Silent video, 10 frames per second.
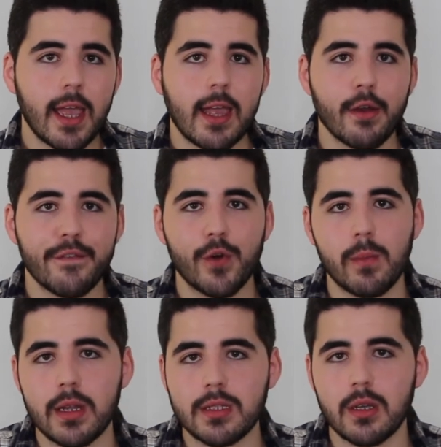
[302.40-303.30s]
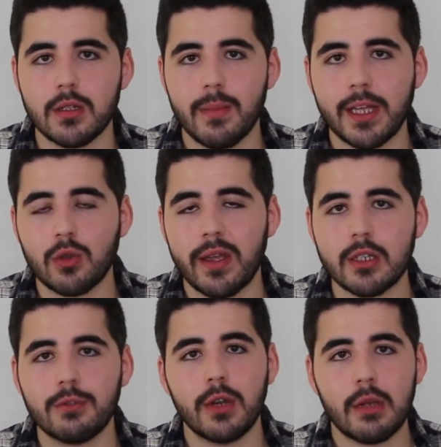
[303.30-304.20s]
in Formula 2 to make sure he
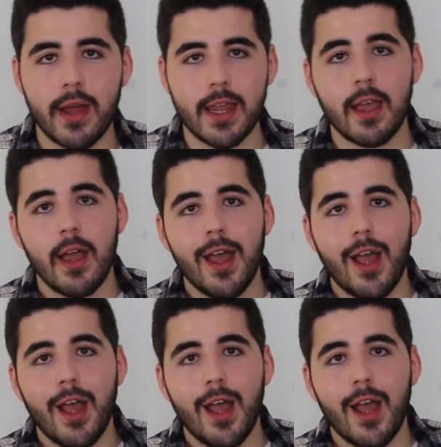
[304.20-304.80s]
is fully ready